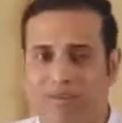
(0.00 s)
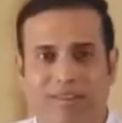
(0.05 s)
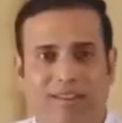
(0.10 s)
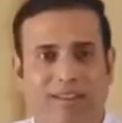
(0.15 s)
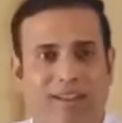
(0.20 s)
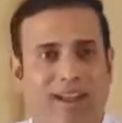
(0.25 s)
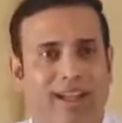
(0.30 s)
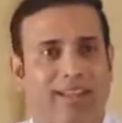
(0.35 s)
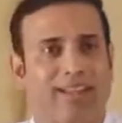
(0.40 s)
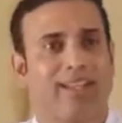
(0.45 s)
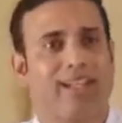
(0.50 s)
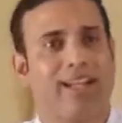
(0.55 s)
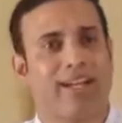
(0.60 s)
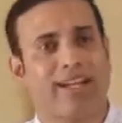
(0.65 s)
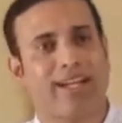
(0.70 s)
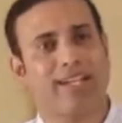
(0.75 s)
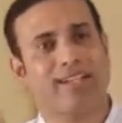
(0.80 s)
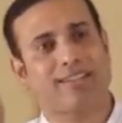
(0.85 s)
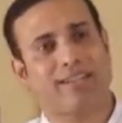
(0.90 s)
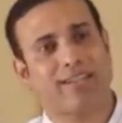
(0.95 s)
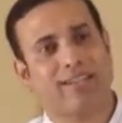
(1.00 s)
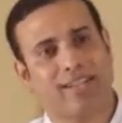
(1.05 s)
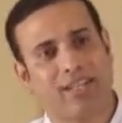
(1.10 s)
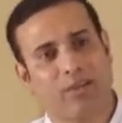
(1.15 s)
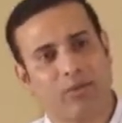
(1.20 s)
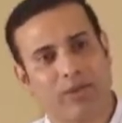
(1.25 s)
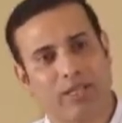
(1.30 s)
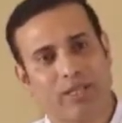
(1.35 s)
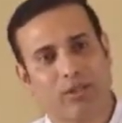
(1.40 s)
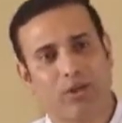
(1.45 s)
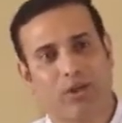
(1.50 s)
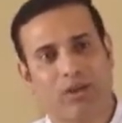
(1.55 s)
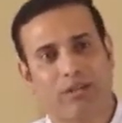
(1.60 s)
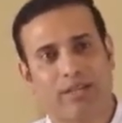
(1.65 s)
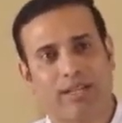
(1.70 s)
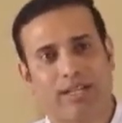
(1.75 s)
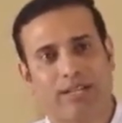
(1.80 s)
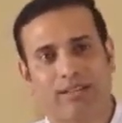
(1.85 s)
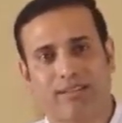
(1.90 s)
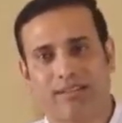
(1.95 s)
And then again, suddenly we thought
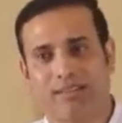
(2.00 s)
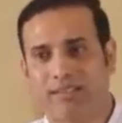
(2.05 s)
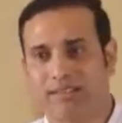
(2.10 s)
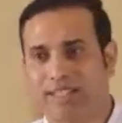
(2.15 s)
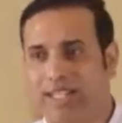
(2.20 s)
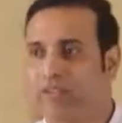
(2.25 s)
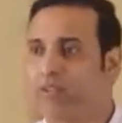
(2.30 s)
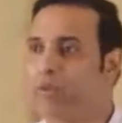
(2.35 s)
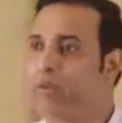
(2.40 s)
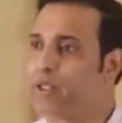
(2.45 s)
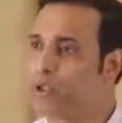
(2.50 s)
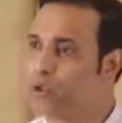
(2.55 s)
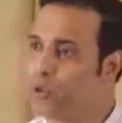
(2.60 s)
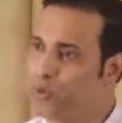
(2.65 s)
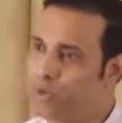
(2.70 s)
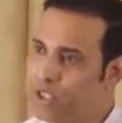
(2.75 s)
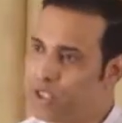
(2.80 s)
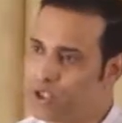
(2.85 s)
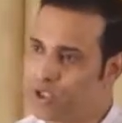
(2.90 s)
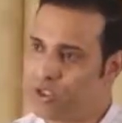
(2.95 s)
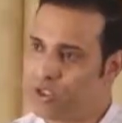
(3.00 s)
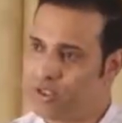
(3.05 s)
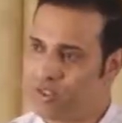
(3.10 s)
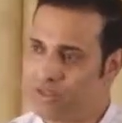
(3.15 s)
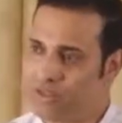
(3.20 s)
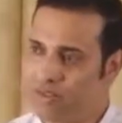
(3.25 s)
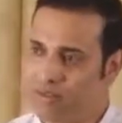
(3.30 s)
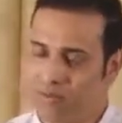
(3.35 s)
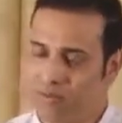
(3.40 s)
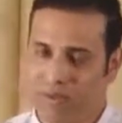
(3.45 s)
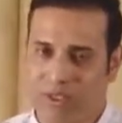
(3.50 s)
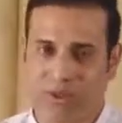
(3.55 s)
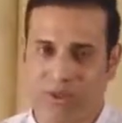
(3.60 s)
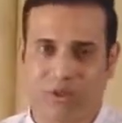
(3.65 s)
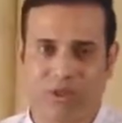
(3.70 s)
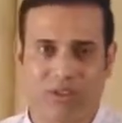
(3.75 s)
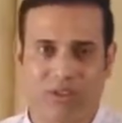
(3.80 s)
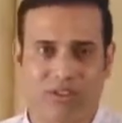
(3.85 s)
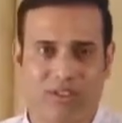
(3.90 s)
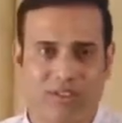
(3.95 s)
that that will be too much,
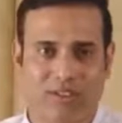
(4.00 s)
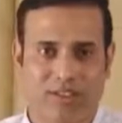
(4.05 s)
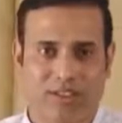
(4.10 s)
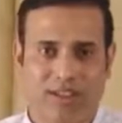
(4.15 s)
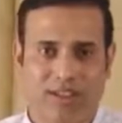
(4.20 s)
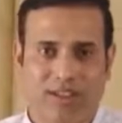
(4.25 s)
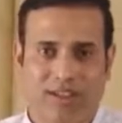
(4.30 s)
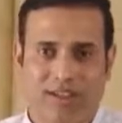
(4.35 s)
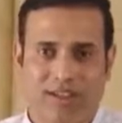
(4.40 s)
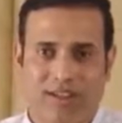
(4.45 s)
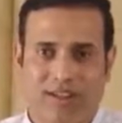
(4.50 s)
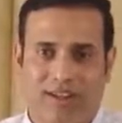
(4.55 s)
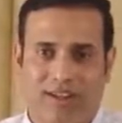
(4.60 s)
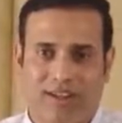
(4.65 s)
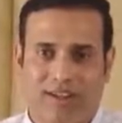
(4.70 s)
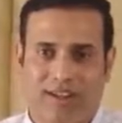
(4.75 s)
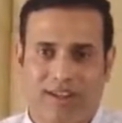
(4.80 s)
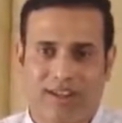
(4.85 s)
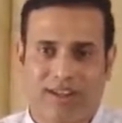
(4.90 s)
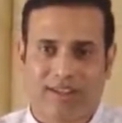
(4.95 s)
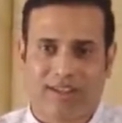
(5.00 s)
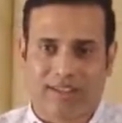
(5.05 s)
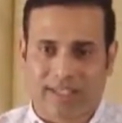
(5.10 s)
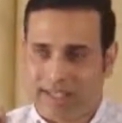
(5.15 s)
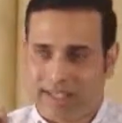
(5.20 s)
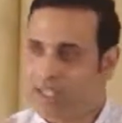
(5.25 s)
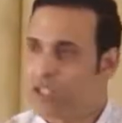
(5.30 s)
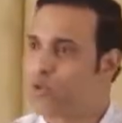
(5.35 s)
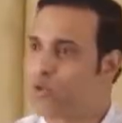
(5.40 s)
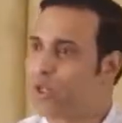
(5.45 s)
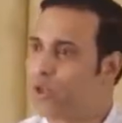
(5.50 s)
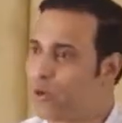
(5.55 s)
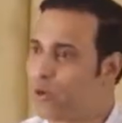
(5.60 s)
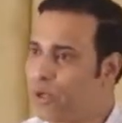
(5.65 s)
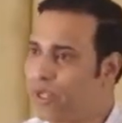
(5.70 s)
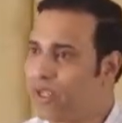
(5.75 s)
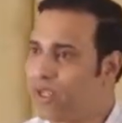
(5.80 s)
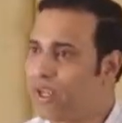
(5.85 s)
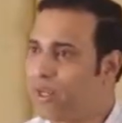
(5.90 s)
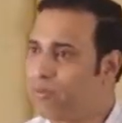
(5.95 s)
because the kids were
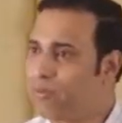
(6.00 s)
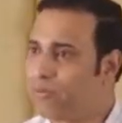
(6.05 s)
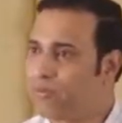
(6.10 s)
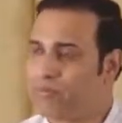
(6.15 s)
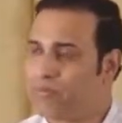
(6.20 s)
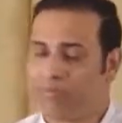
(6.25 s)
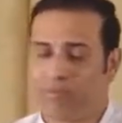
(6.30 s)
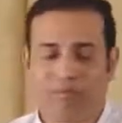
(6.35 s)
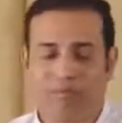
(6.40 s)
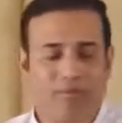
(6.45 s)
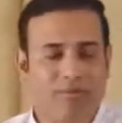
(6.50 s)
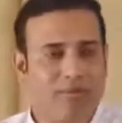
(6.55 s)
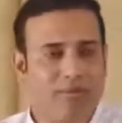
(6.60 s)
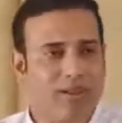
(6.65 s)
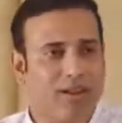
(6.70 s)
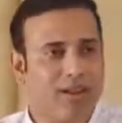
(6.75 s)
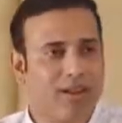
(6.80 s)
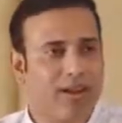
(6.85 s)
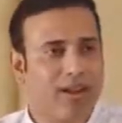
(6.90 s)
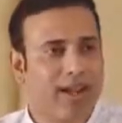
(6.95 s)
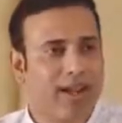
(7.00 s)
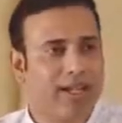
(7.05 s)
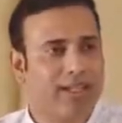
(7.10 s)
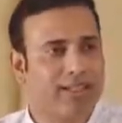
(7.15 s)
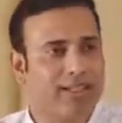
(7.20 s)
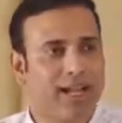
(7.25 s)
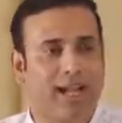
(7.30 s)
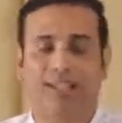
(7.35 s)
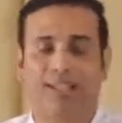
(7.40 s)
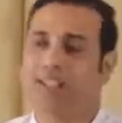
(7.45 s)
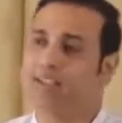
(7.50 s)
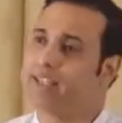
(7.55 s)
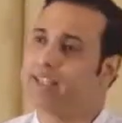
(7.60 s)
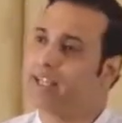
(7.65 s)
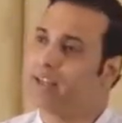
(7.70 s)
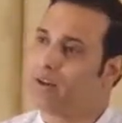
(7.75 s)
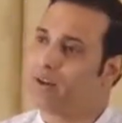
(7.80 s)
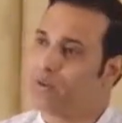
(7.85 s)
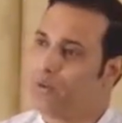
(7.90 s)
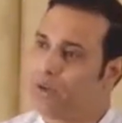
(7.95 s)
growing up. And the other
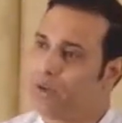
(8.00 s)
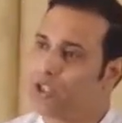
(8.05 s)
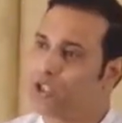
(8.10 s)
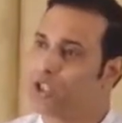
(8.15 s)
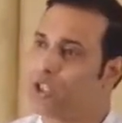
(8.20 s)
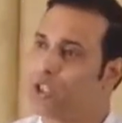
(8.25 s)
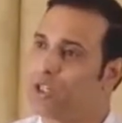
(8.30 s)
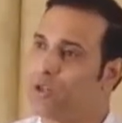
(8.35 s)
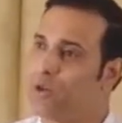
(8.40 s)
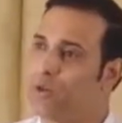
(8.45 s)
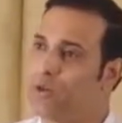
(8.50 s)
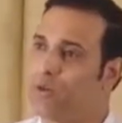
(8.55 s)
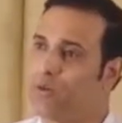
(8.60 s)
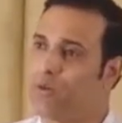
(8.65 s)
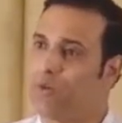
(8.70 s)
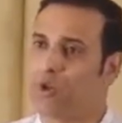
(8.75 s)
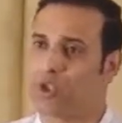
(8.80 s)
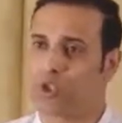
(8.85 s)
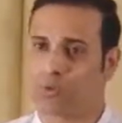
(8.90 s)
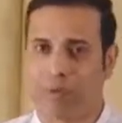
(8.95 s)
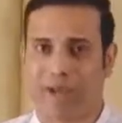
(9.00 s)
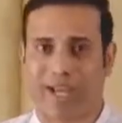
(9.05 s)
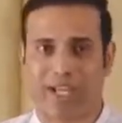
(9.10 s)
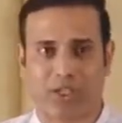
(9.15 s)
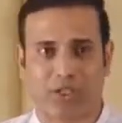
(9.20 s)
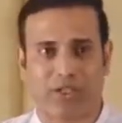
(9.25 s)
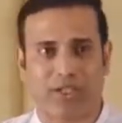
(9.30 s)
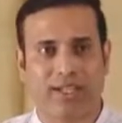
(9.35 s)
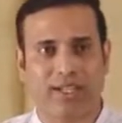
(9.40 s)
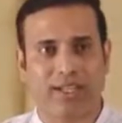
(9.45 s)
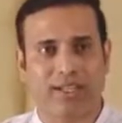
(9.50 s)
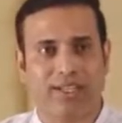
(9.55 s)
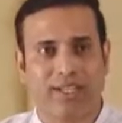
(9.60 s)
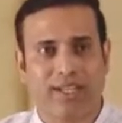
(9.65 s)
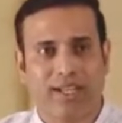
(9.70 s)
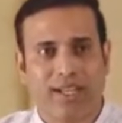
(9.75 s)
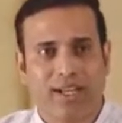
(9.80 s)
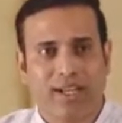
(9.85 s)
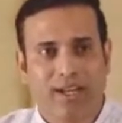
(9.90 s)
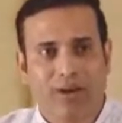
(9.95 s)
thing which she was passionate
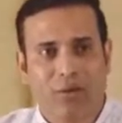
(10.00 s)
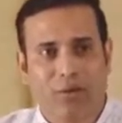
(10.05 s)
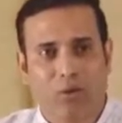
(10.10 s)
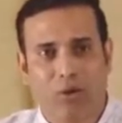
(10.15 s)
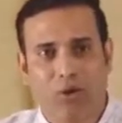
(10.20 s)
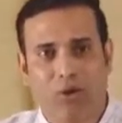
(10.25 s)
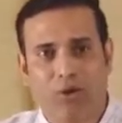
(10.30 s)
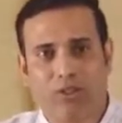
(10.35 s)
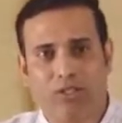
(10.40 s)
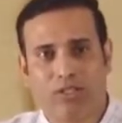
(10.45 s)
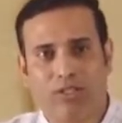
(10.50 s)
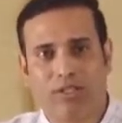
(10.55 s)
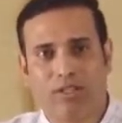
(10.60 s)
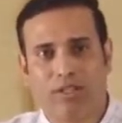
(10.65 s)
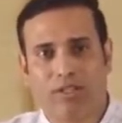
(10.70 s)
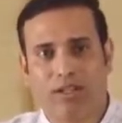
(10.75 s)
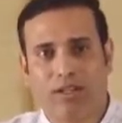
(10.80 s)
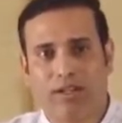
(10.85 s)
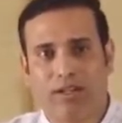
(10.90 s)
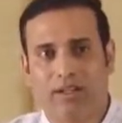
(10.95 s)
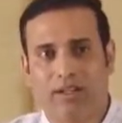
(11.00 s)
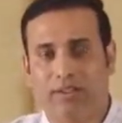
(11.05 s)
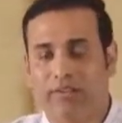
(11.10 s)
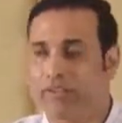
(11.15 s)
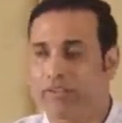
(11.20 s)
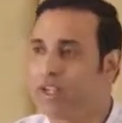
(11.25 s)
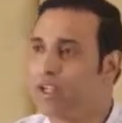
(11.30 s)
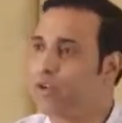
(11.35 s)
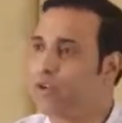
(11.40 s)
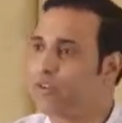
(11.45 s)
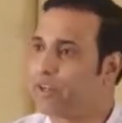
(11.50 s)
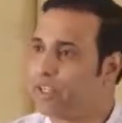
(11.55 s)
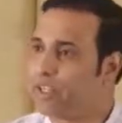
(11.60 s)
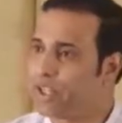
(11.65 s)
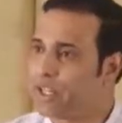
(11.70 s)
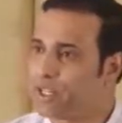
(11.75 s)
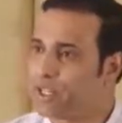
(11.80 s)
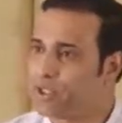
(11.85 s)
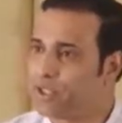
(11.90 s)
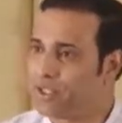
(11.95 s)
was the field of
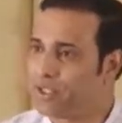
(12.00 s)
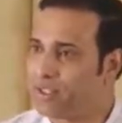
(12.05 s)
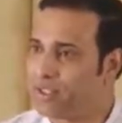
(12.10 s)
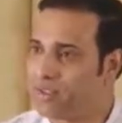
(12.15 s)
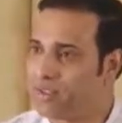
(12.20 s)
education.